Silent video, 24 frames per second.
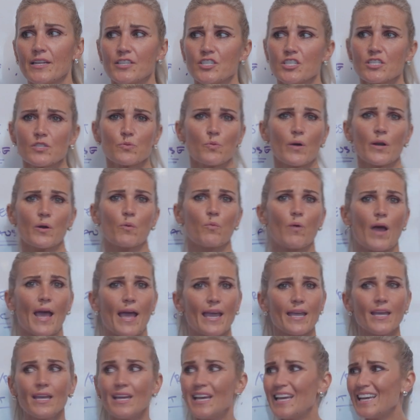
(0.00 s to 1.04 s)
it just went
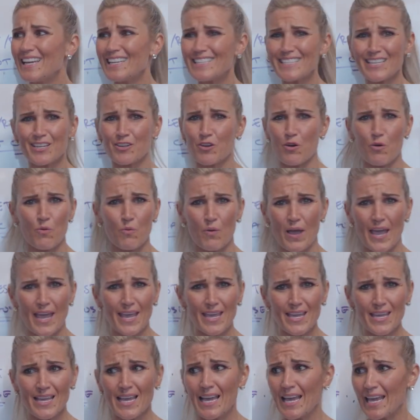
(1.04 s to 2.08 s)
away. It didn't go
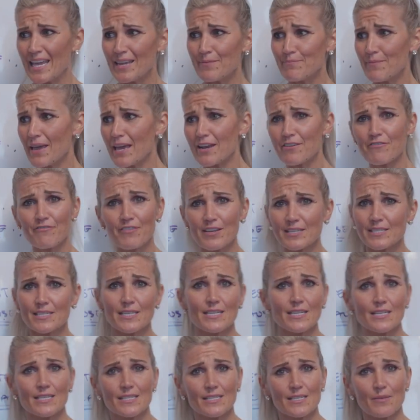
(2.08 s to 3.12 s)
away. It
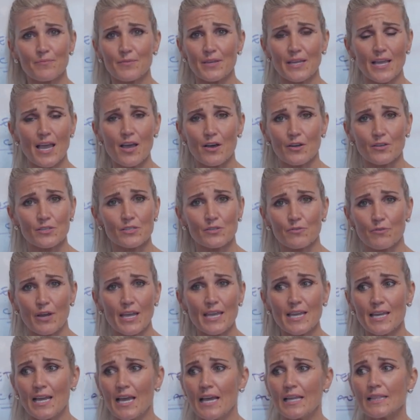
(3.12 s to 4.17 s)
manifested into something else,
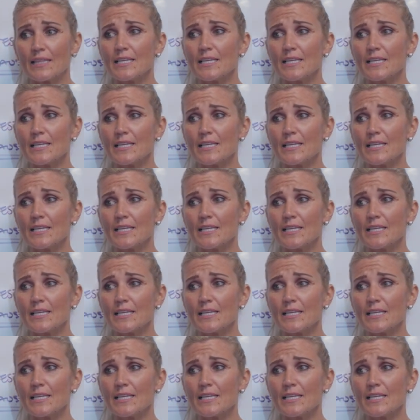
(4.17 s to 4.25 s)
right?